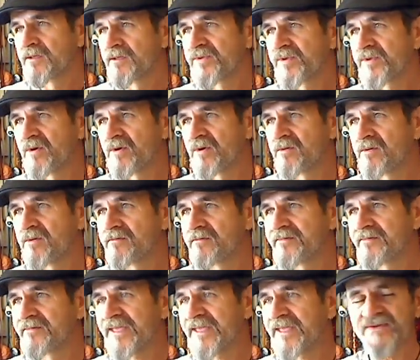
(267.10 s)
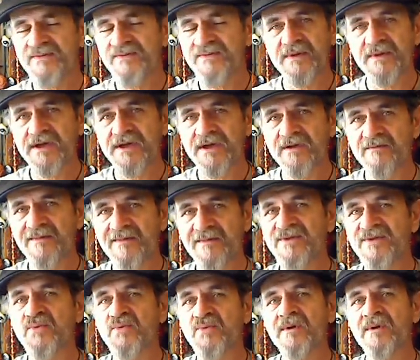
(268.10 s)
So that's
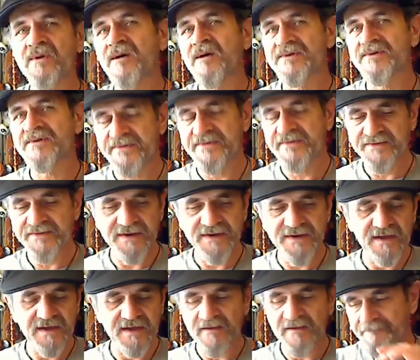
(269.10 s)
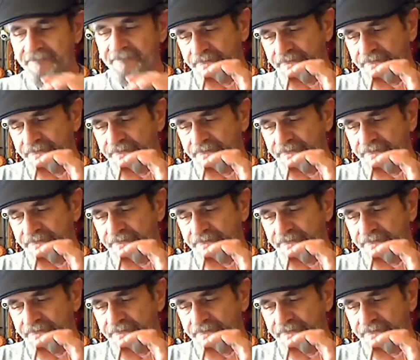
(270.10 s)
my drama for today.